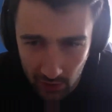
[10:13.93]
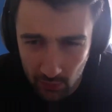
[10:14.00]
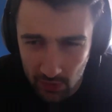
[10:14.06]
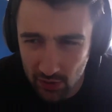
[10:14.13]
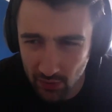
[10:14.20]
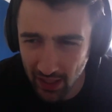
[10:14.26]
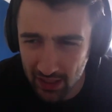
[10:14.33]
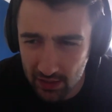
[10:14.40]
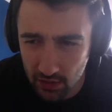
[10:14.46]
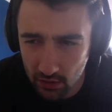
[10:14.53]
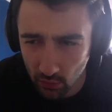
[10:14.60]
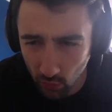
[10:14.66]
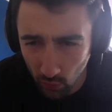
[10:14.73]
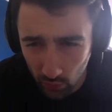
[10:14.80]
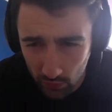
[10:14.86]
We do SEO
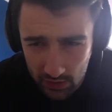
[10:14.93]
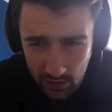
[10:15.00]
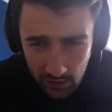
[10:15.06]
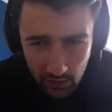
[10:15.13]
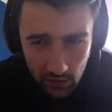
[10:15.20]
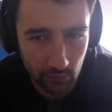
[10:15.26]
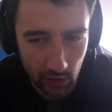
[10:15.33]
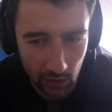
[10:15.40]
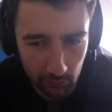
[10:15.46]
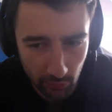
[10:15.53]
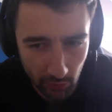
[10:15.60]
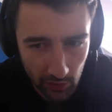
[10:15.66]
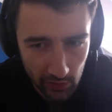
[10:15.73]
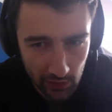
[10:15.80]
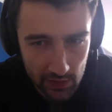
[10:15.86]
auditing at
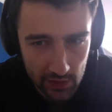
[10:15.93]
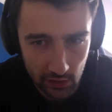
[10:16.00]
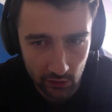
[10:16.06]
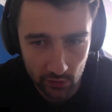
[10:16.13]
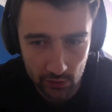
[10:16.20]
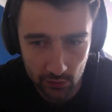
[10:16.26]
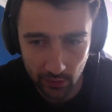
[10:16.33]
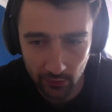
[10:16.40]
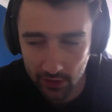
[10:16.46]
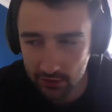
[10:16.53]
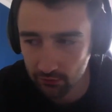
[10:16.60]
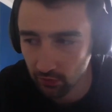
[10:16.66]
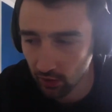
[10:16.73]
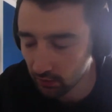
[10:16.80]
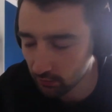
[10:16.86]
Brighton SEO as well. That's
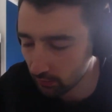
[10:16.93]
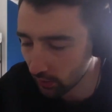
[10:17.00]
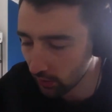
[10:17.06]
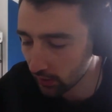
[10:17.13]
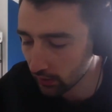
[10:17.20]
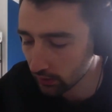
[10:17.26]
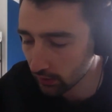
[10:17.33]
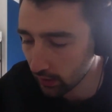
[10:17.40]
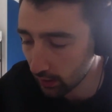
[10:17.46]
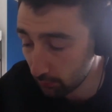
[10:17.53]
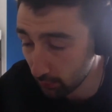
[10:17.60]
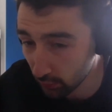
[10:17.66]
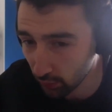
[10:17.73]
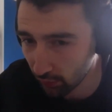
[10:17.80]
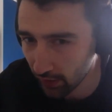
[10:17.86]
run by
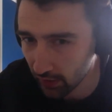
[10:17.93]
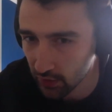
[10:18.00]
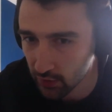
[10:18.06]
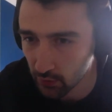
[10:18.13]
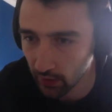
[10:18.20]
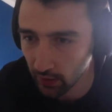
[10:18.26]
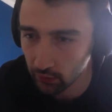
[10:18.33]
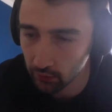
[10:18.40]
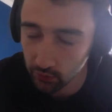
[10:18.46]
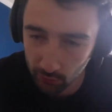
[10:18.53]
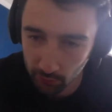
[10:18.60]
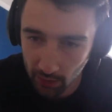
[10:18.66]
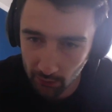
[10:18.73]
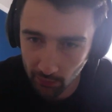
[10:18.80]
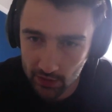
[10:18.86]
Blue Array as well, not
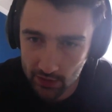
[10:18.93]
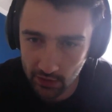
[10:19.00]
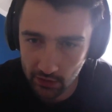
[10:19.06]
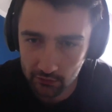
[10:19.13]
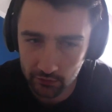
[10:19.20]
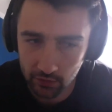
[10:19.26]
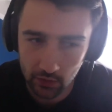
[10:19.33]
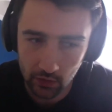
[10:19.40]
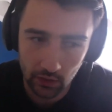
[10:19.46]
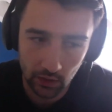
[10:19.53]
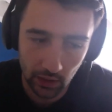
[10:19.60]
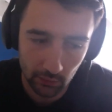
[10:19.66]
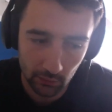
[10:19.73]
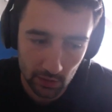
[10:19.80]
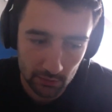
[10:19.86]
by myself,
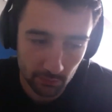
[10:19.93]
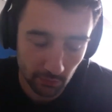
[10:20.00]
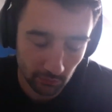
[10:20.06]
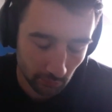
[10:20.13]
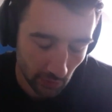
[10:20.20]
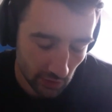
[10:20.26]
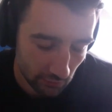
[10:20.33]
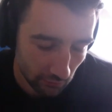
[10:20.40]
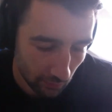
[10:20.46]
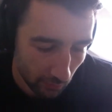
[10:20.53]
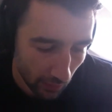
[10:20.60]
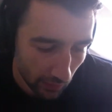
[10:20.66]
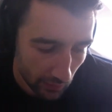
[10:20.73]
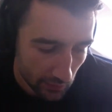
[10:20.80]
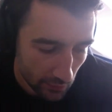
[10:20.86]
but it's run
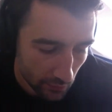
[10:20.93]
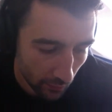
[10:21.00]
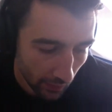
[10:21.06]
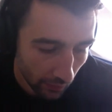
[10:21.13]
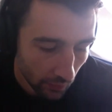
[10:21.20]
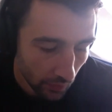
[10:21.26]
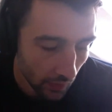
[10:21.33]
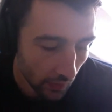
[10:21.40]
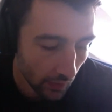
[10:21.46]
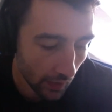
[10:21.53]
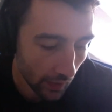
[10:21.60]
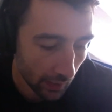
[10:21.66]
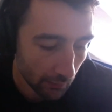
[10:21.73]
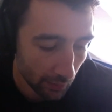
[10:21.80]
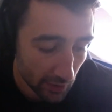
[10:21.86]
by us as well.
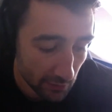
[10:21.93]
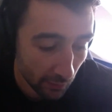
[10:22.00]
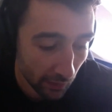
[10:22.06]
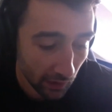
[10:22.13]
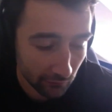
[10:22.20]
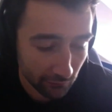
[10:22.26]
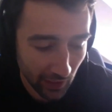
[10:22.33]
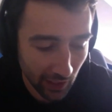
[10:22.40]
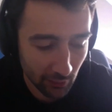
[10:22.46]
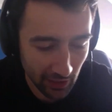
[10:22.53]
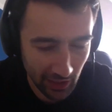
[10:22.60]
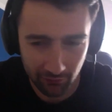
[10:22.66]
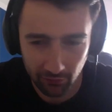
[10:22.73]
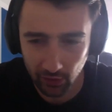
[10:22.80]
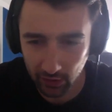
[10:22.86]
And as part of that, we
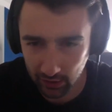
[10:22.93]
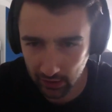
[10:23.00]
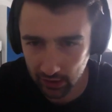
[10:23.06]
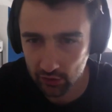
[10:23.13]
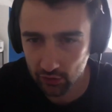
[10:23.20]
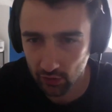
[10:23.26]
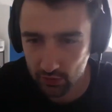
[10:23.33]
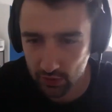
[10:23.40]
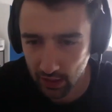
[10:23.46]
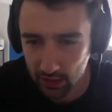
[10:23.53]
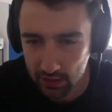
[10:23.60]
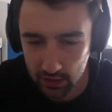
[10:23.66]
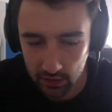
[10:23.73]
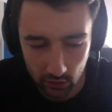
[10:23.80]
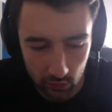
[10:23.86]
have like an intro to
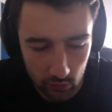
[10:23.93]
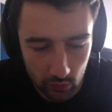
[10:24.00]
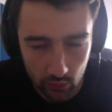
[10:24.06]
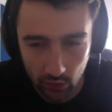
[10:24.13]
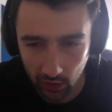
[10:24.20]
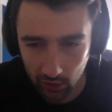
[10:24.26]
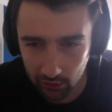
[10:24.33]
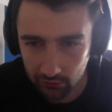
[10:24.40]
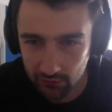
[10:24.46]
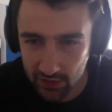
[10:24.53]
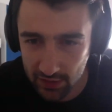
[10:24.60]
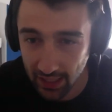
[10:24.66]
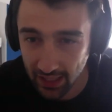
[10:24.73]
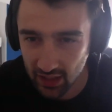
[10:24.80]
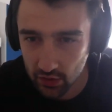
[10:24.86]
SEO kind of
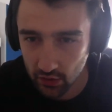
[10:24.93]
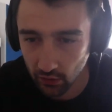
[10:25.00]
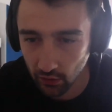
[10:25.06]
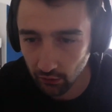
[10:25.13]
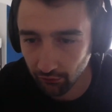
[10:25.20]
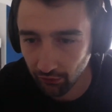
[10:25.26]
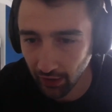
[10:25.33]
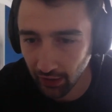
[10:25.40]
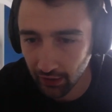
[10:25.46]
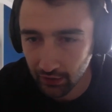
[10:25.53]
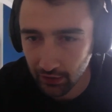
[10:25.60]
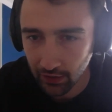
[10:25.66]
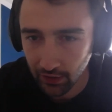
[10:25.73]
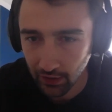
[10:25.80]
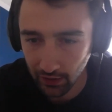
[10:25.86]
section of that.
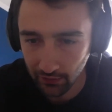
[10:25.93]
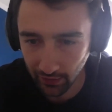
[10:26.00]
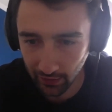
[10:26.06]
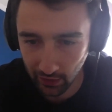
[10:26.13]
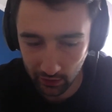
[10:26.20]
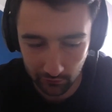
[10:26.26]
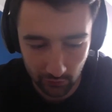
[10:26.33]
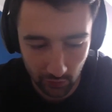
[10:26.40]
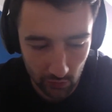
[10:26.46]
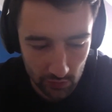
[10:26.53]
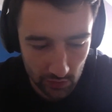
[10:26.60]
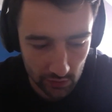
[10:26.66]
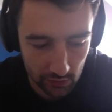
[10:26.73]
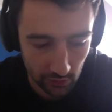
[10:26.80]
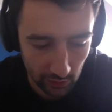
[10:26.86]
And that kind of goes
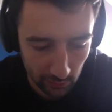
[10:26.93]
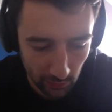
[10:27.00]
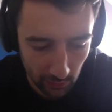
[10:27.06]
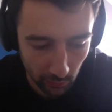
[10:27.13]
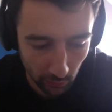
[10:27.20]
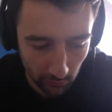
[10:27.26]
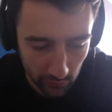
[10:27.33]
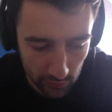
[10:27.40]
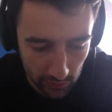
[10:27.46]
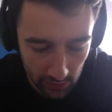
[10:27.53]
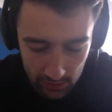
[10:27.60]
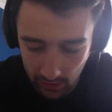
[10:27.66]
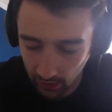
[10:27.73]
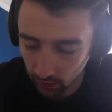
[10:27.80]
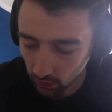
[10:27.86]
into a little bit more of the
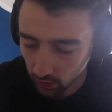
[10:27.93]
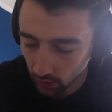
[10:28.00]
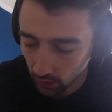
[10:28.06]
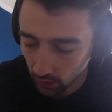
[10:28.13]
detail.